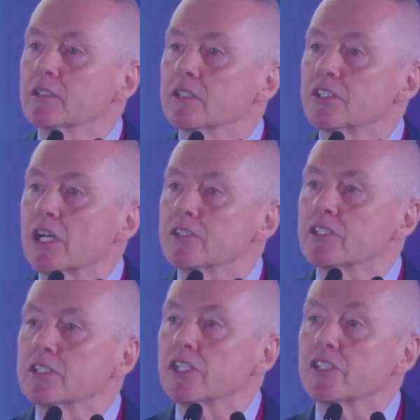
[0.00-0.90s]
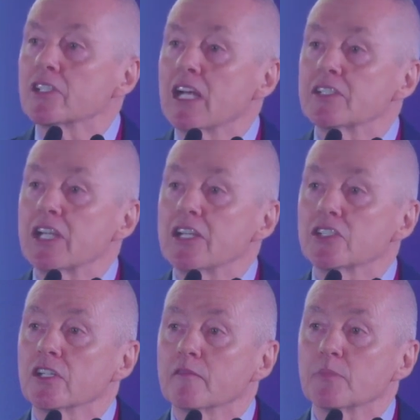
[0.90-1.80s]
concerns the
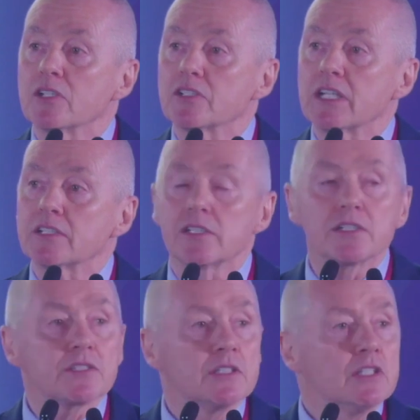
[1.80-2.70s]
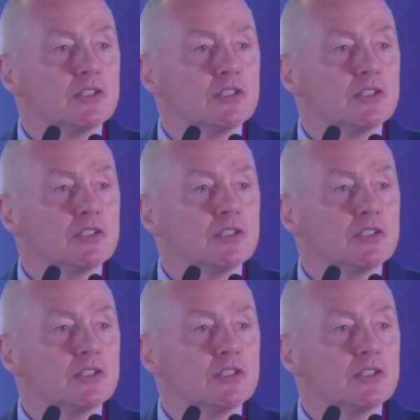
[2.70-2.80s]
digitalization of processes